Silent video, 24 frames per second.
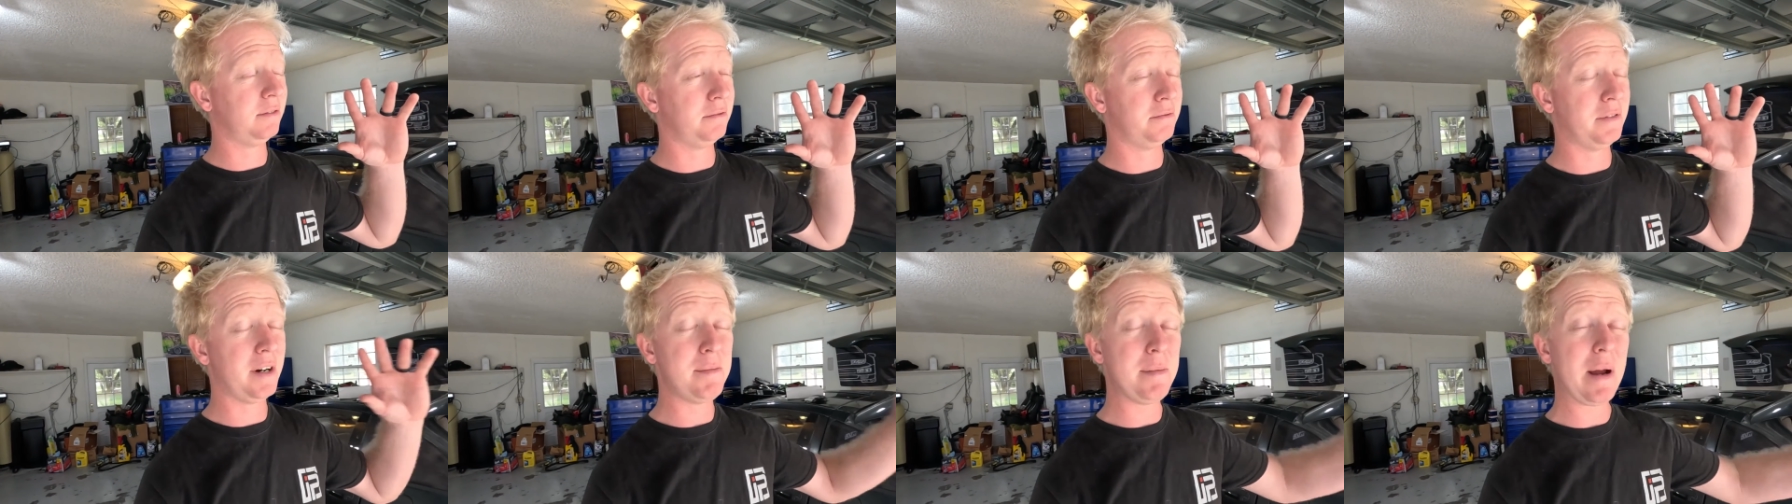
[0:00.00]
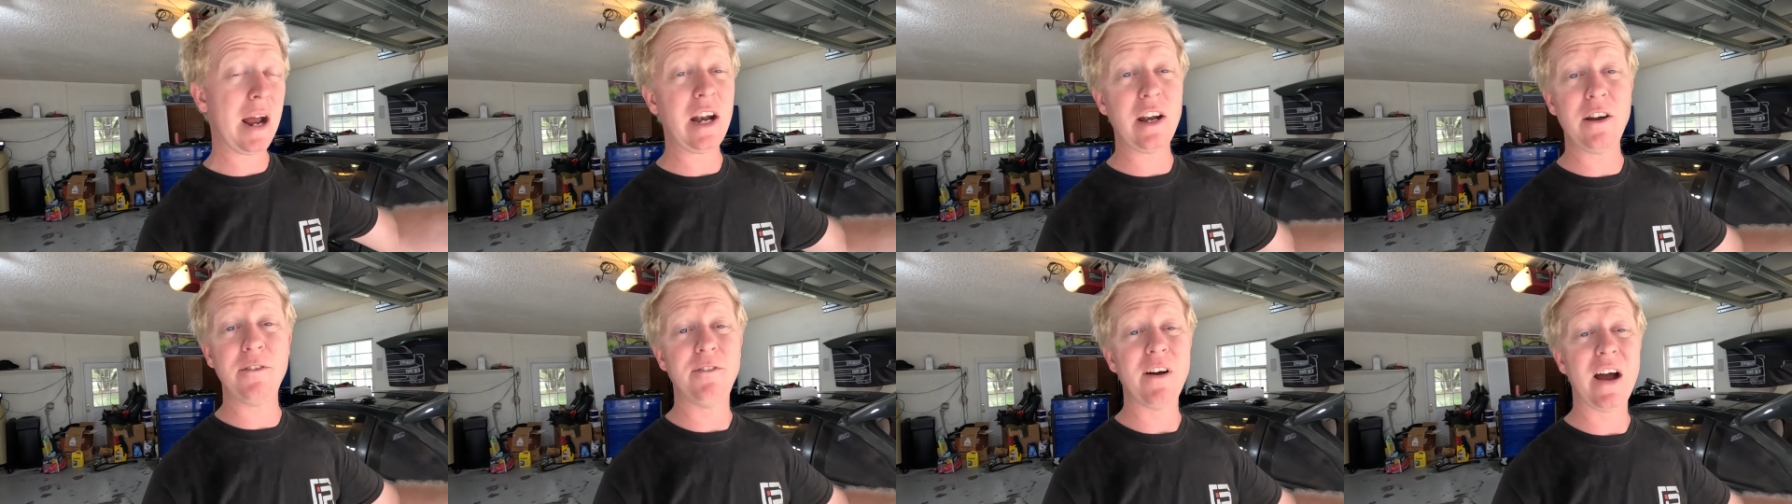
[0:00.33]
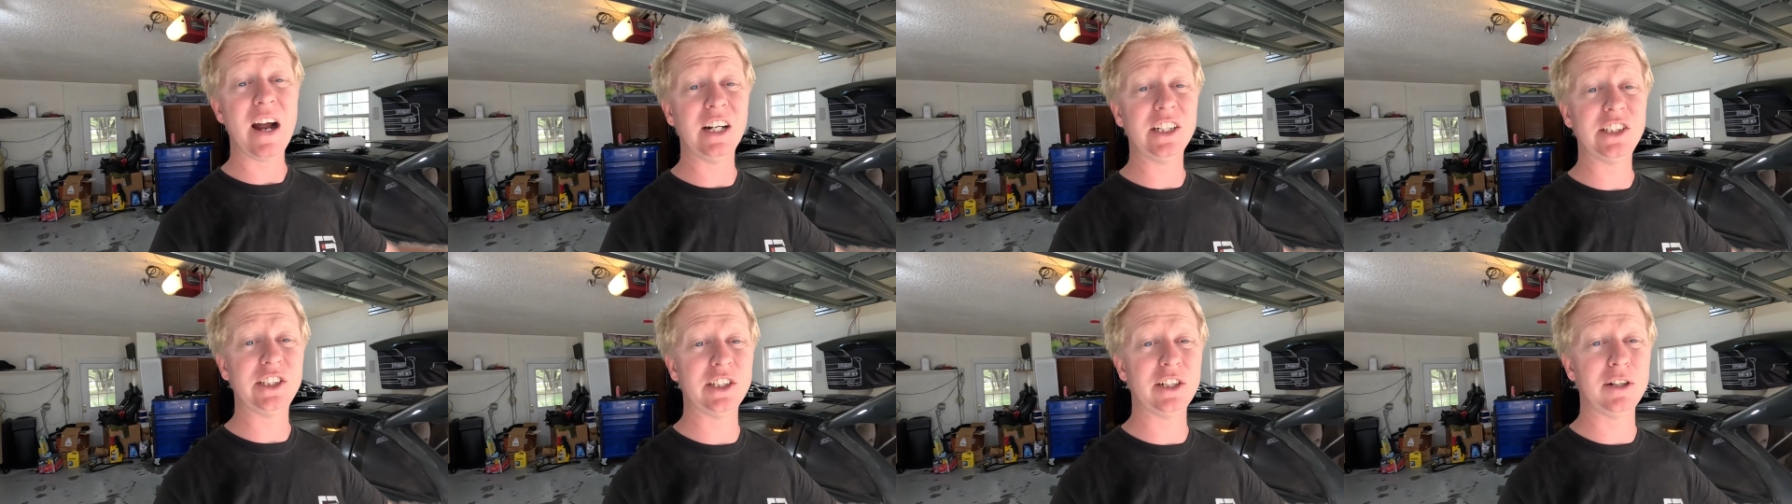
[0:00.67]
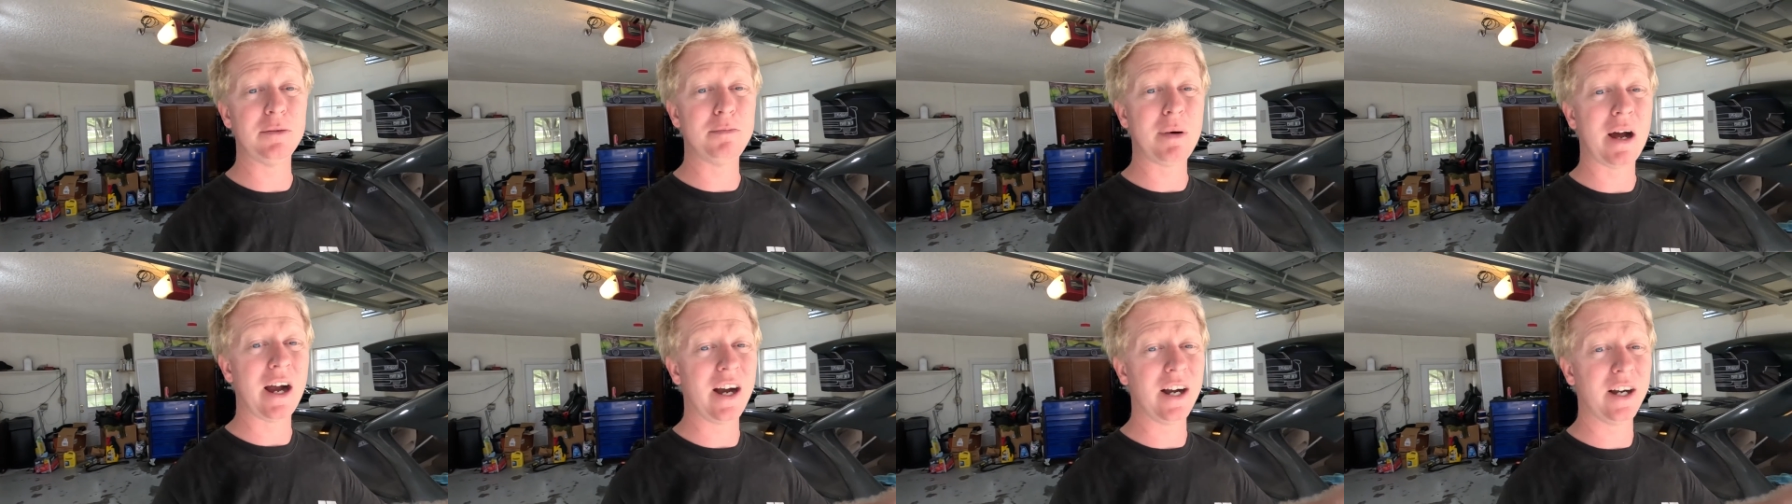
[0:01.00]

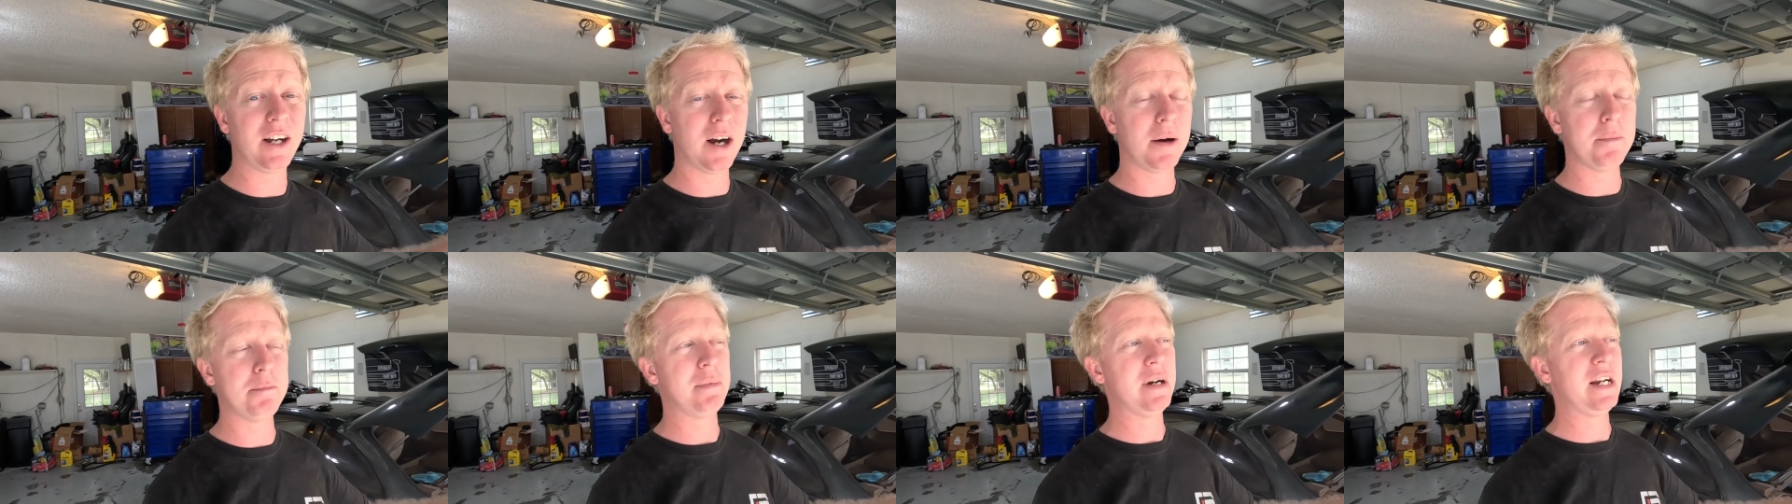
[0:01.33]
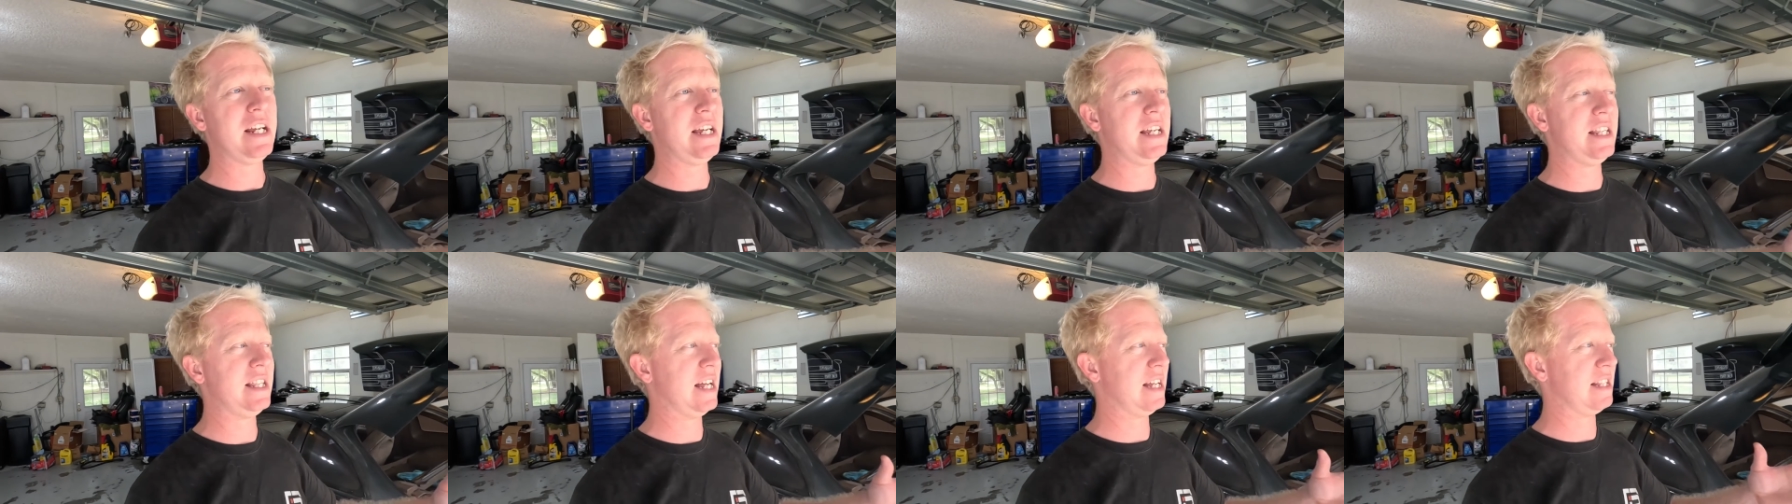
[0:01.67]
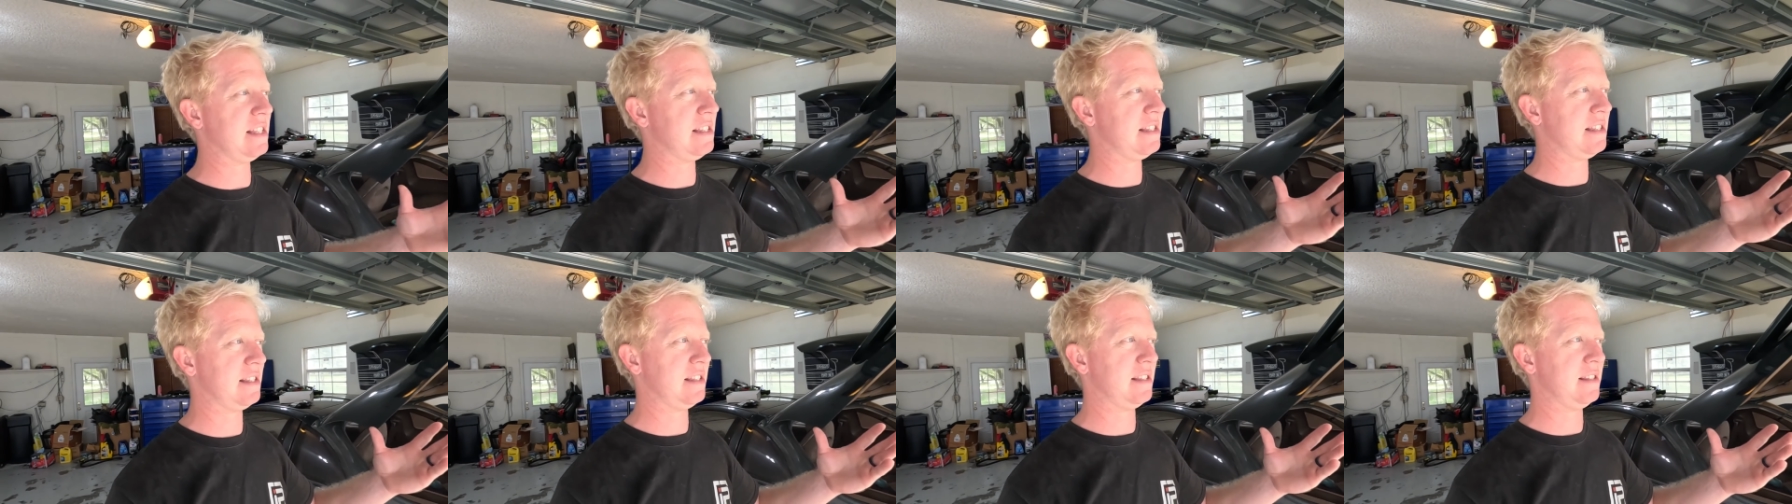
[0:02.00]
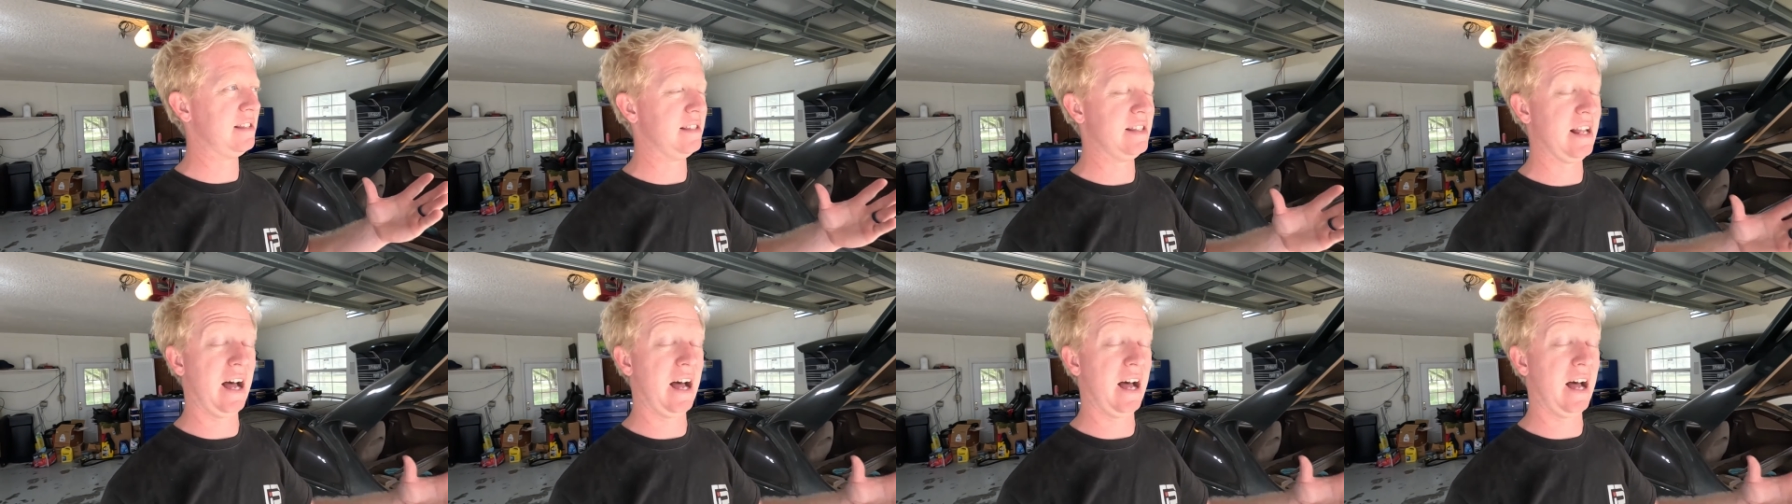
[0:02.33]
remanufactured by a company that's